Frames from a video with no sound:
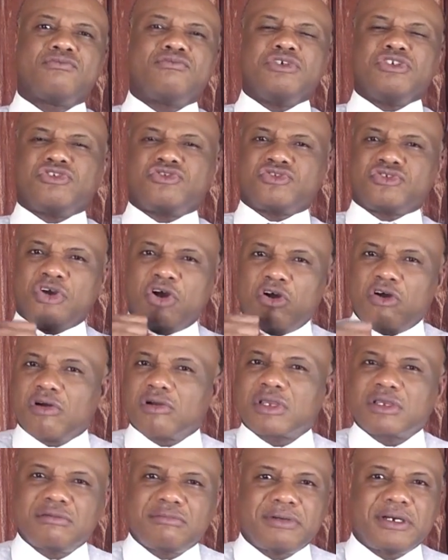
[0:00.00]
We
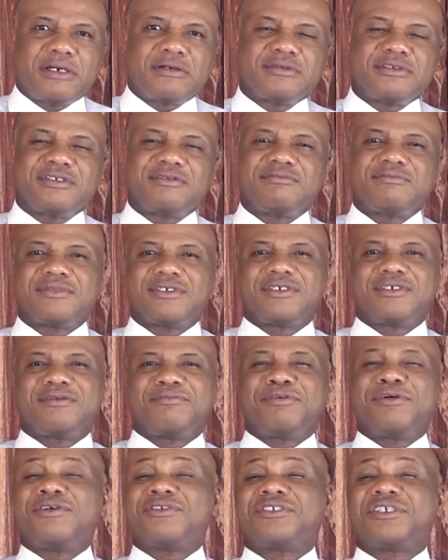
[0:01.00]
talk about them.
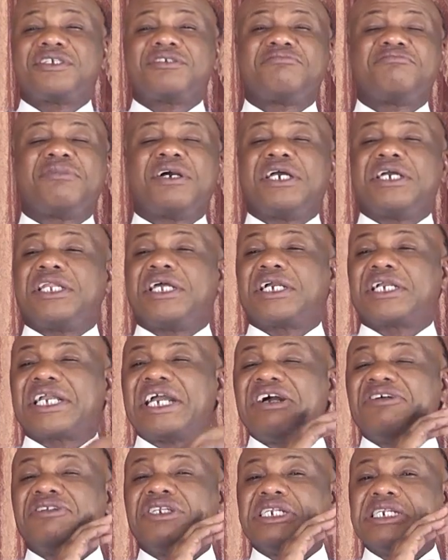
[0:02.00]
Paul says, Mine, I
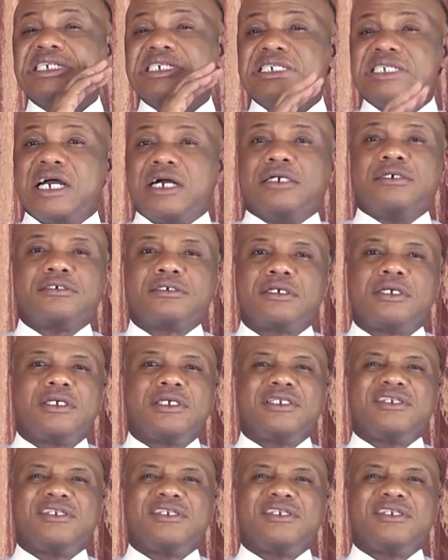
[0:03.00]
count it dung.